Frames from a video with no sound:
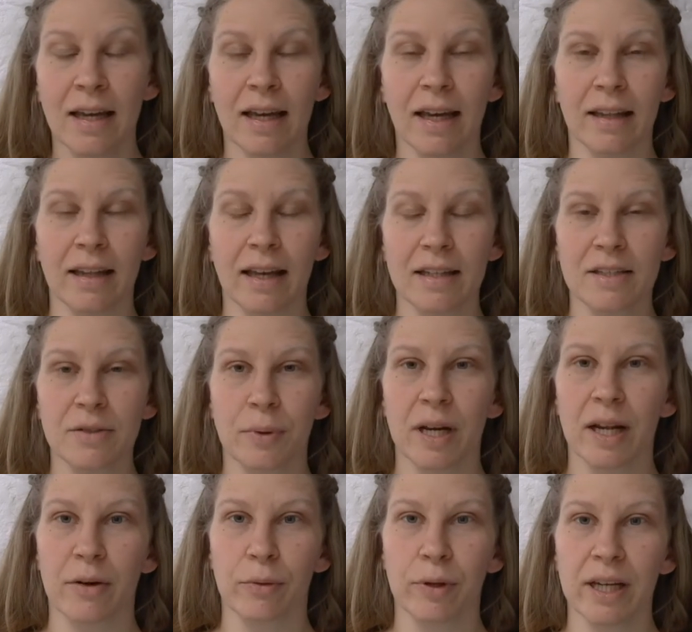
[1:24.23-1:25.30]
And that's when
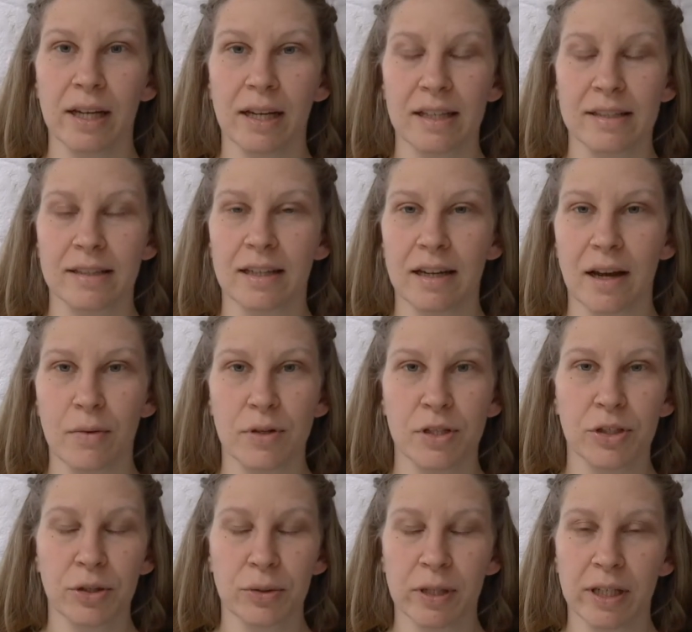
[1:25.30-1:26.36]
I realized that I was
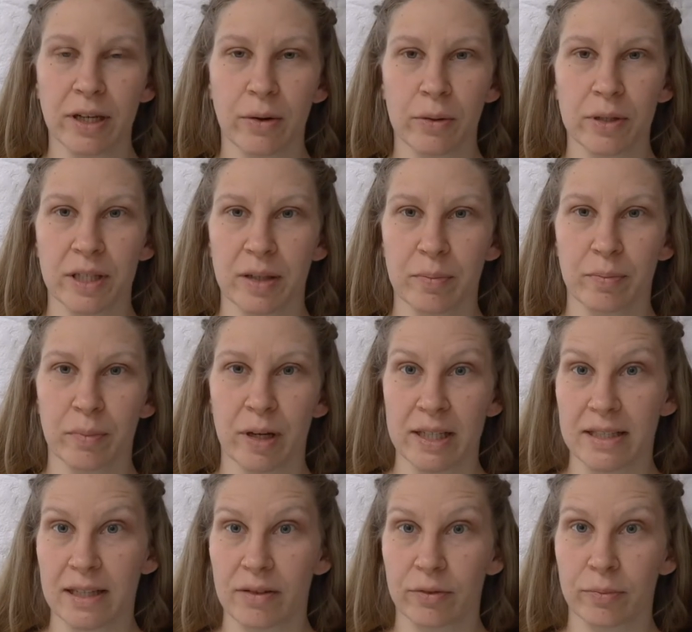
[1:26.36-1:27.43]
totally holding
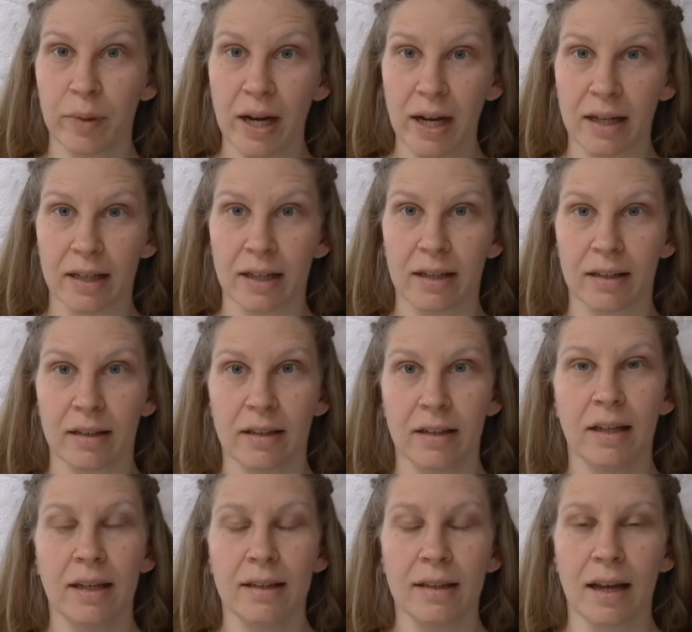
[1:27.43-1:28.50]
myself back,
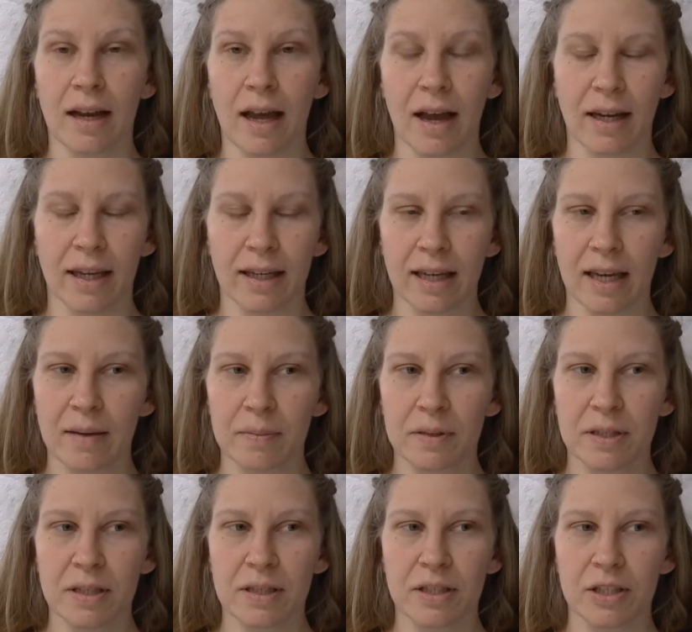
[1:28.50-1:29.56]
that I
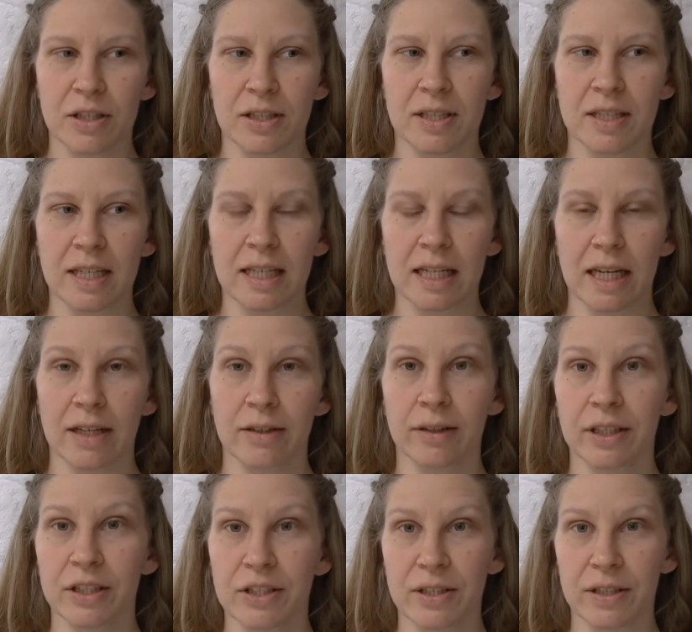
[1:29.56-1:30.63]
kept just
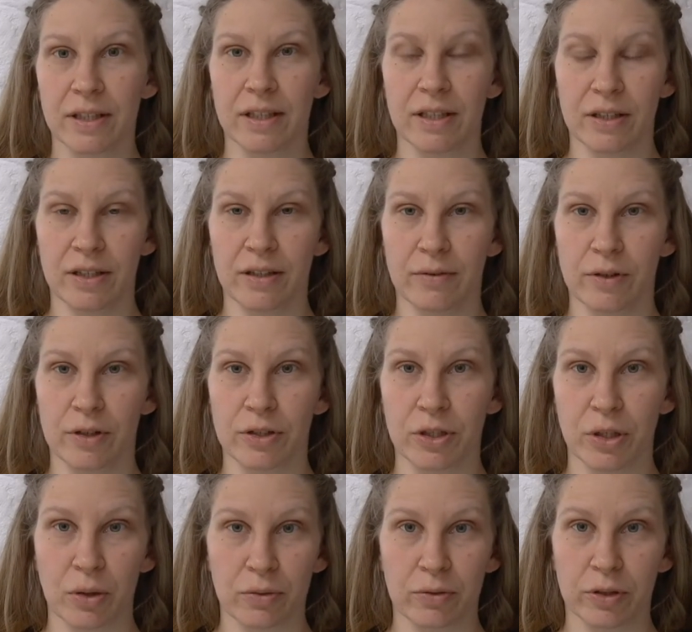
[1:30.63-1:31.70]
declaring to the universe
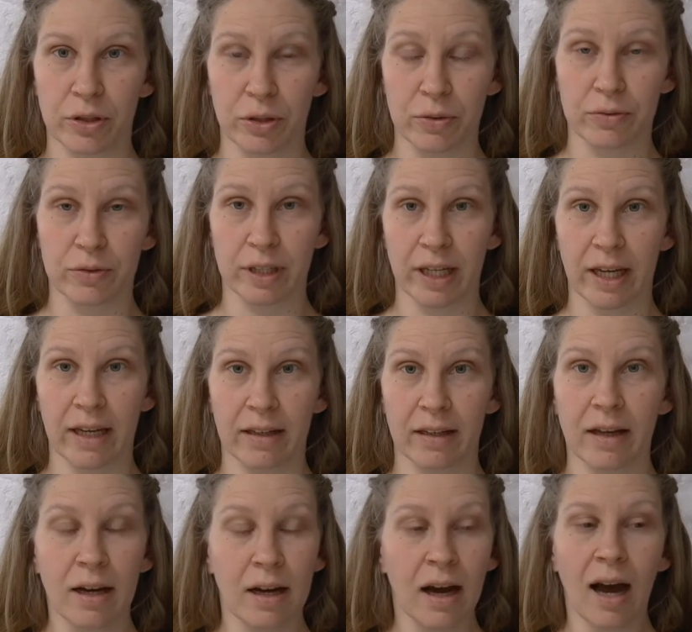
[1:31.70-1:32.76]
over and over again,
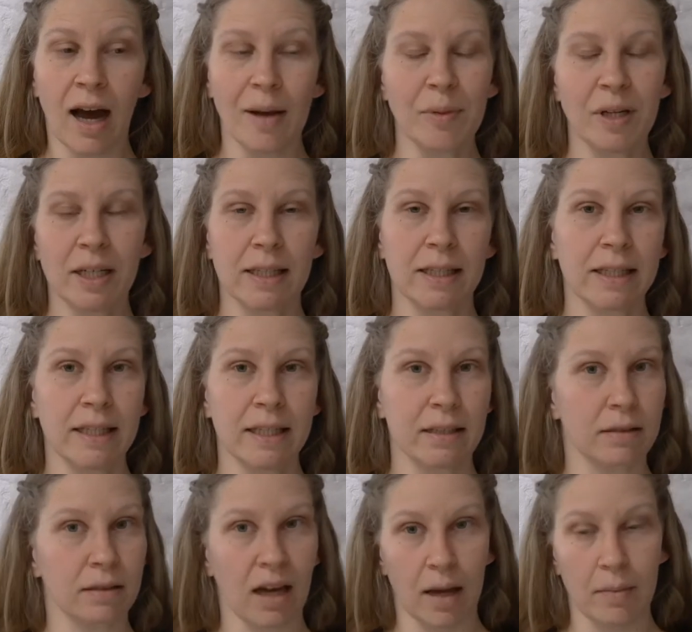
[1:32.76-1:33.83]
I'm not
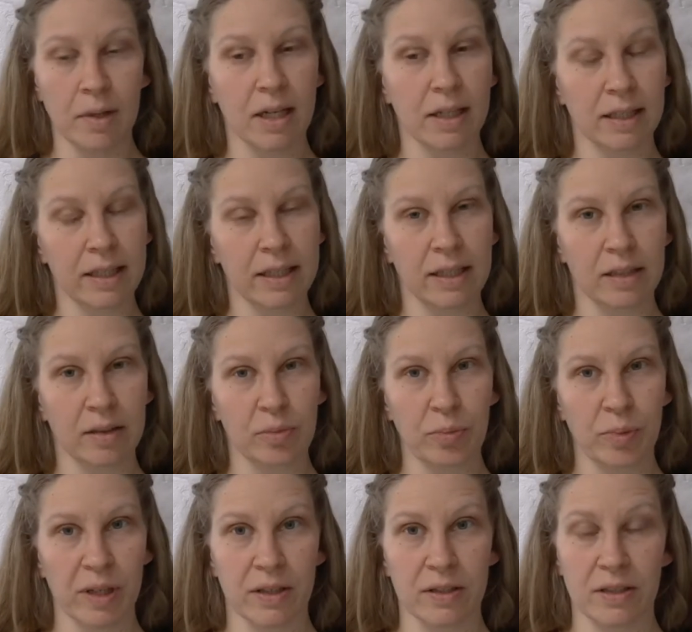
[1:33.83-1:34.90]
lean,
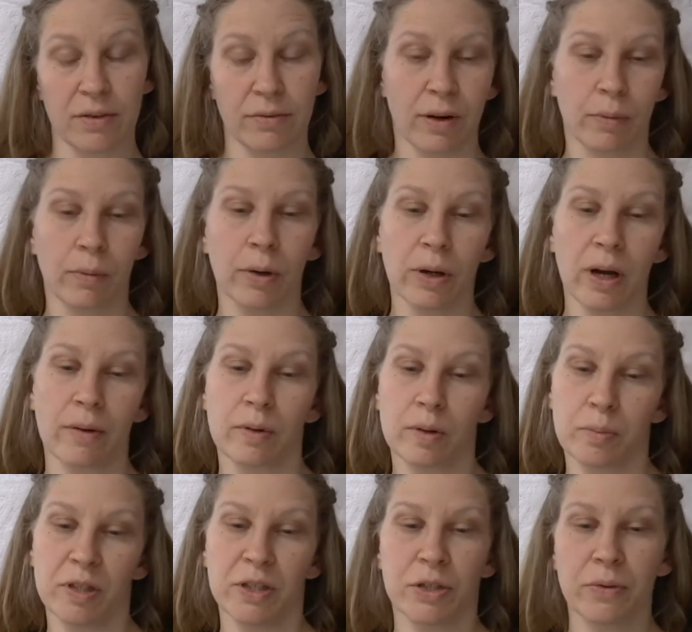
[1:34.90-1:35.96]
because if I were I
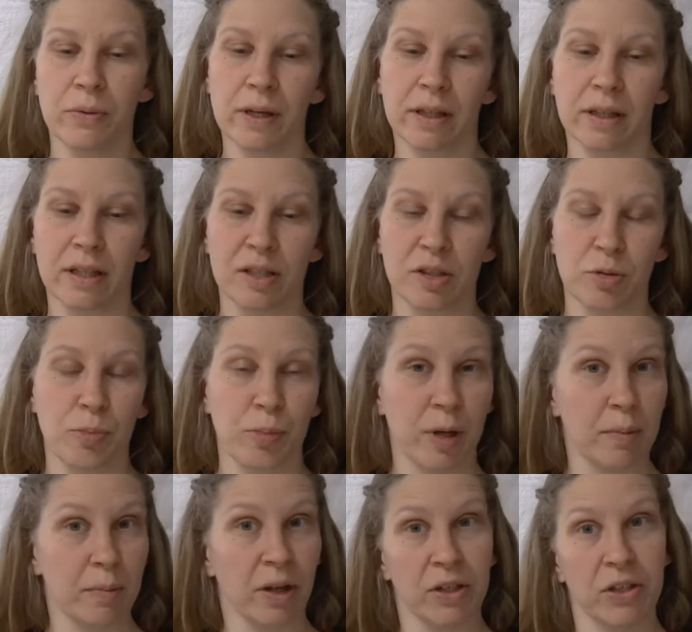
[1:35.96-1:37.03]
would be doing this, but
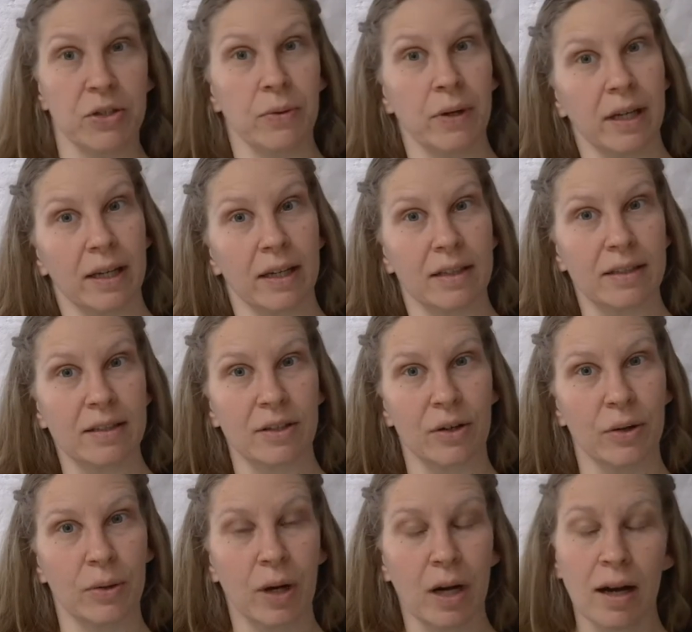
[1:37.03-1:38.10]
I'm not doing it,
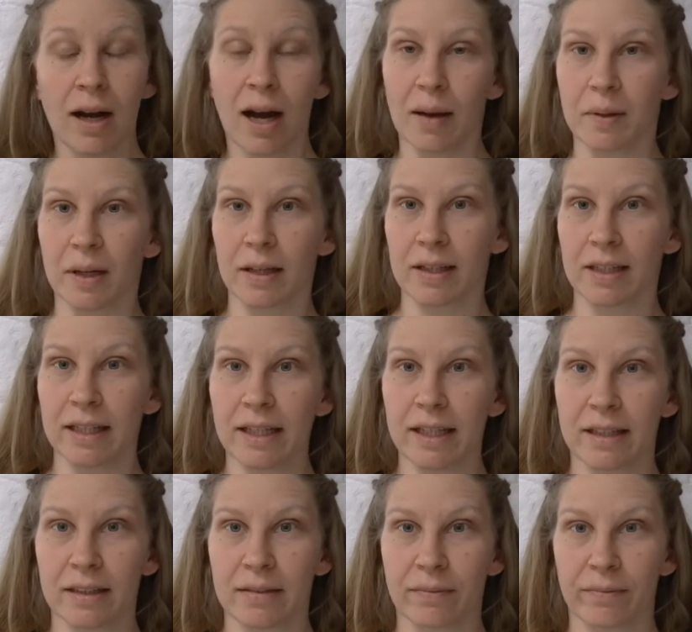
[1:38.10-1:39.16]
so I'm not
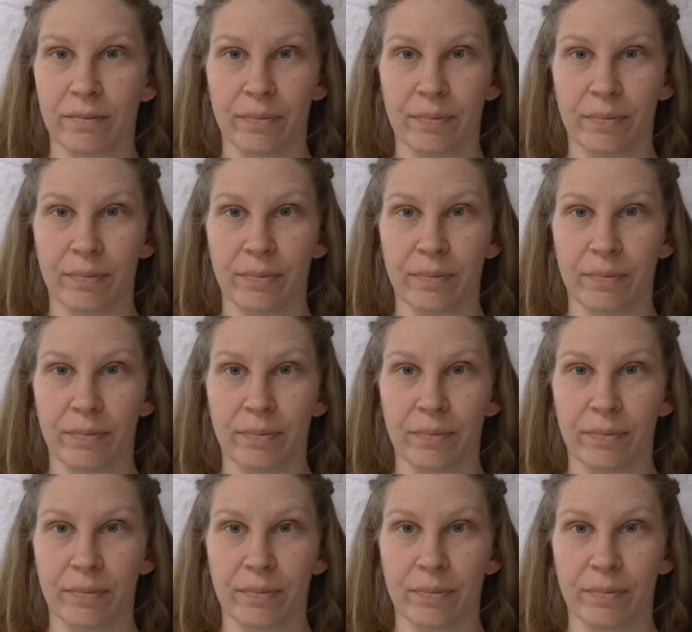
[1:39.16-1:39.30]
lean.